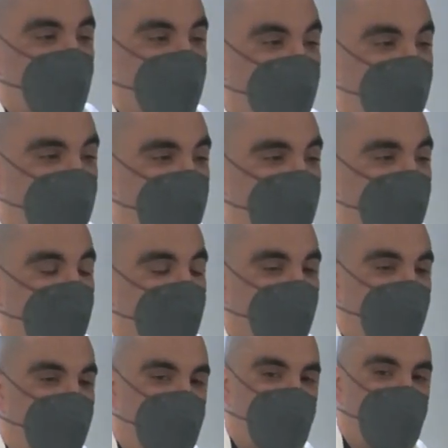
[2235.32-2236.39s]
Right.
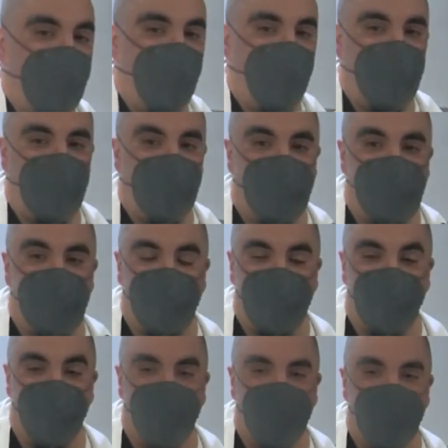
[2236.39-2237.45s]
What else do I want an
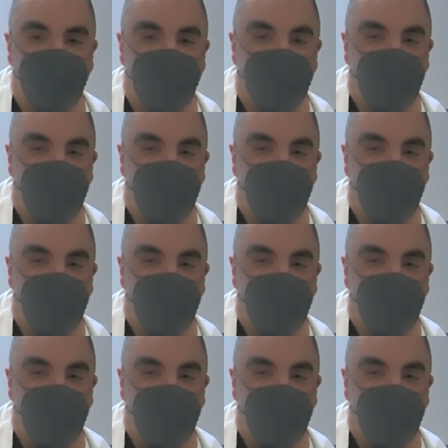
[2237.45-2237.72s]
objective?